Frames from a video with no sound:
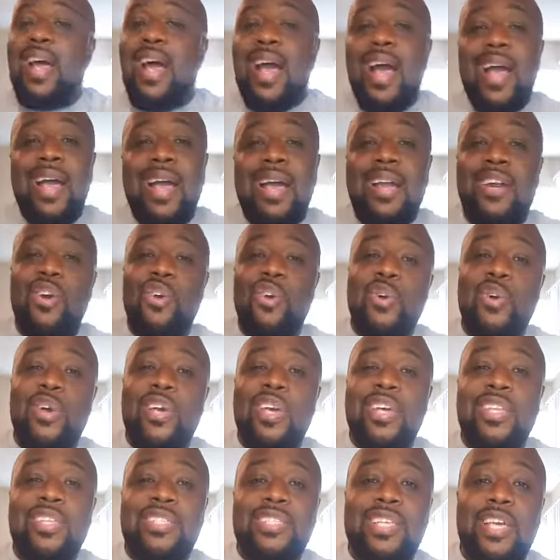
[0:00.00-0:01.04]
I got to go
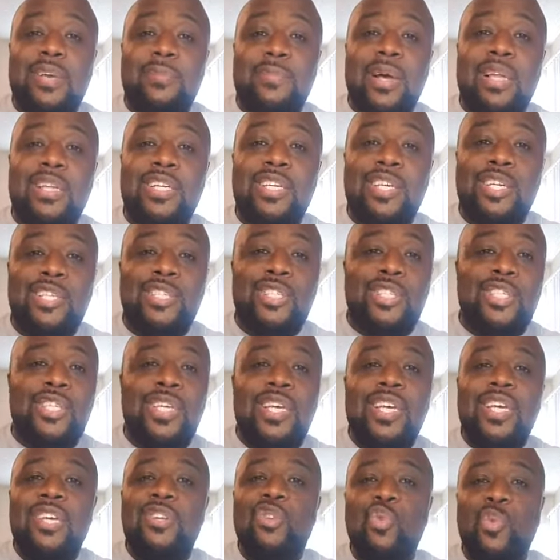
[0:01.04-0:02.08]
ahead and take my lunch,
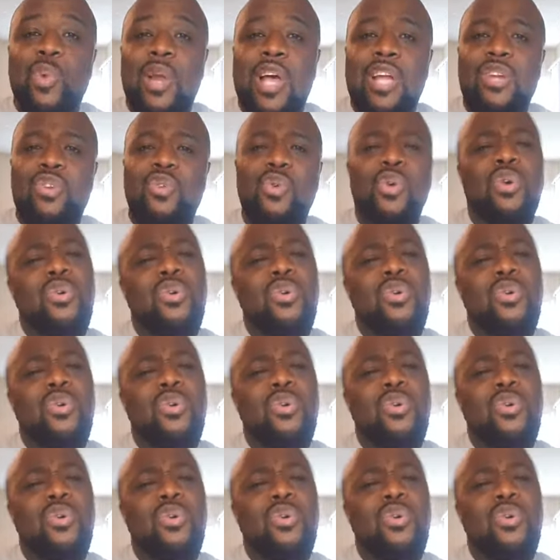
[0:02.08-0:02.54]
do what I do,